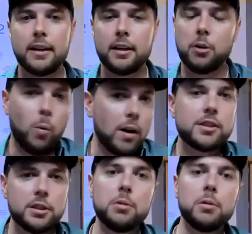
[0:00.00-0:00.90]
who wants
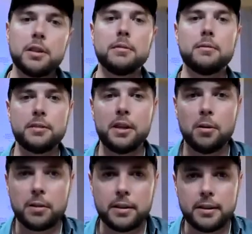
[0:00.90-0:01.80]
to can, you
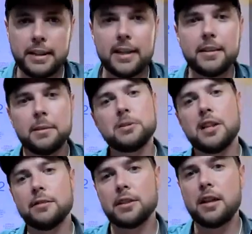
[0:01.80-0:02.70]
know, get
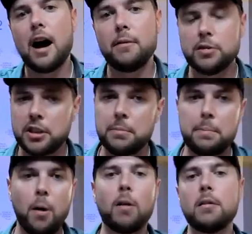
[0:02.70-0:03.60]
themselves to Davos can be
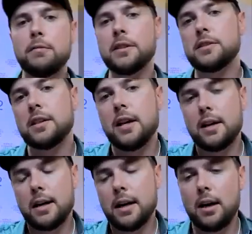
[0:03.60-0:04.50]
part of this
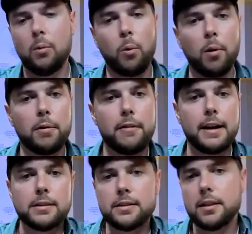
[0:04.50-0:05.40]
uh, world
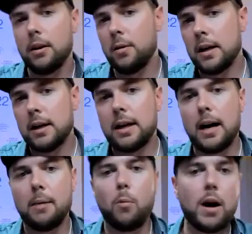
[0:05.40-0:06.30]
event. So
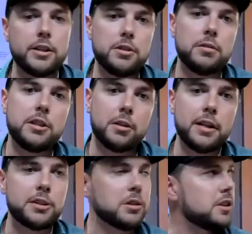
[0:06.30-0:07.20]
um, while you do need
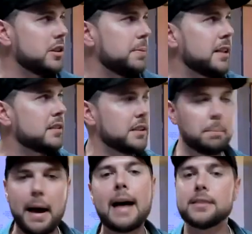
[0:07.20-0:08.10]
credentials just because of
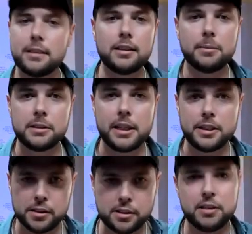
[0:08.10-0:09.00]
capacity
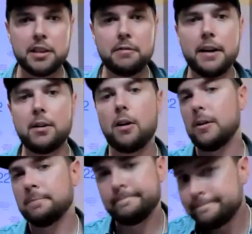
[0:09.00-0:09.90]
limitations in the event
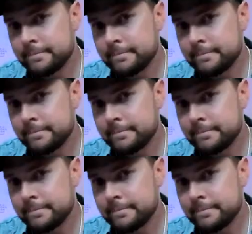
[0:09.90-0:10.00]
hall,